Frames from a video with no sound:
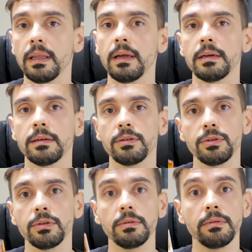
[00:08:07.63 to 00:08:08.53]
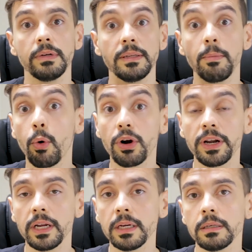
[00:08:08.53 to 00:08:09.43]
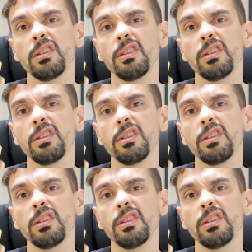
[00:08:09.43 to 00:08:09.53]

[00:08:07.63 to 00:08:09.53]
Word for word: like to in the morning,